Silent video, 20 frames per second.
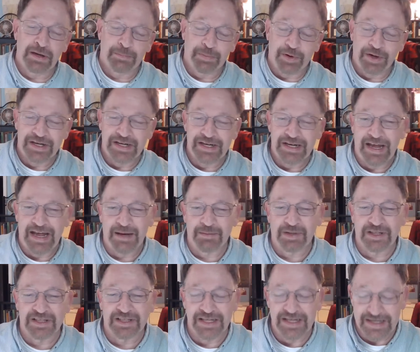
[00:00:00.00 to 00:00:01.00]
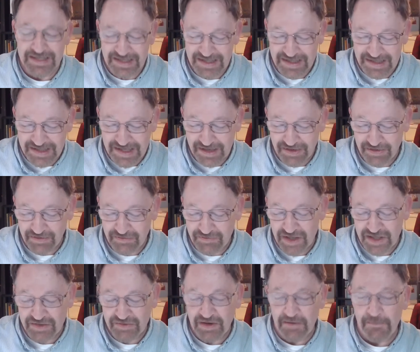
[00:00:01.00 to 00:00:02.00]
appointed Hamilton as the Secretary of
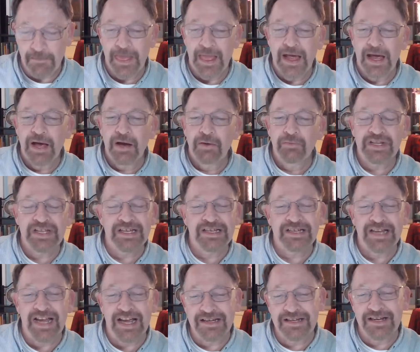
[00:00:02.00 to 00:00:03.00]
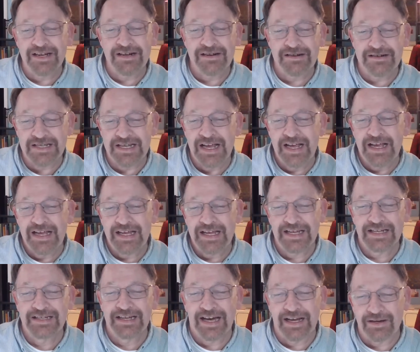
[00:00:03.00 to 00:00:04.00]
Treasury. Within 10 years, he
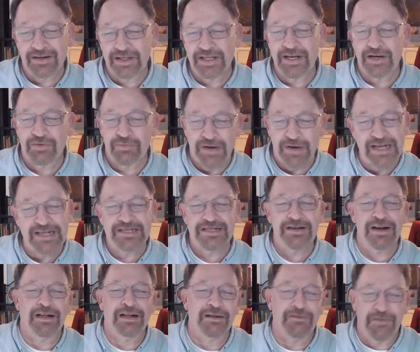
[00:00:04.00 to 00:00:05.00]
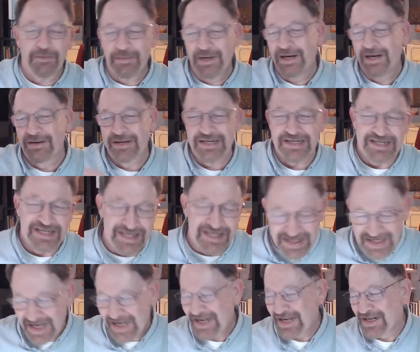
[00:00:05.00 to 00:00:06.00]
had not only erased all of America's
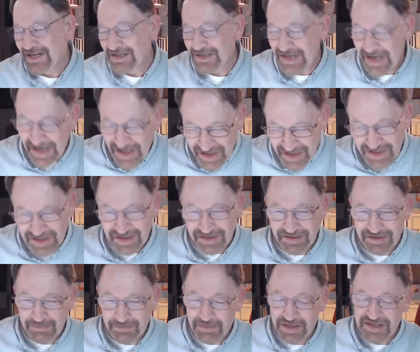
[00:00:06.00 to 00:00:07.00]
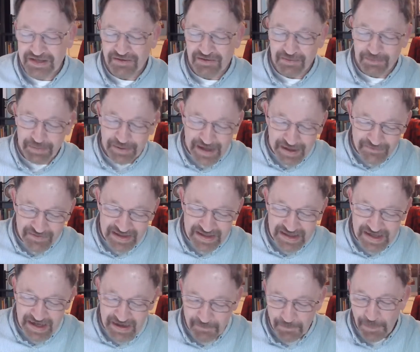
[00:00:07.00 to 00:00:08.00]
state, national, and much of the private
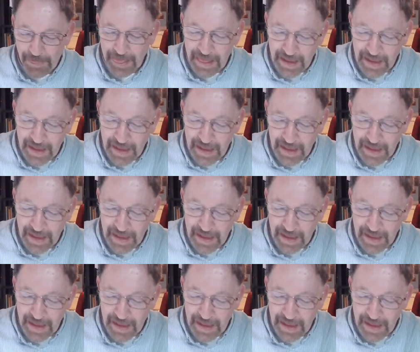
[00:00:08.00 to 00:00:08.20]
debt,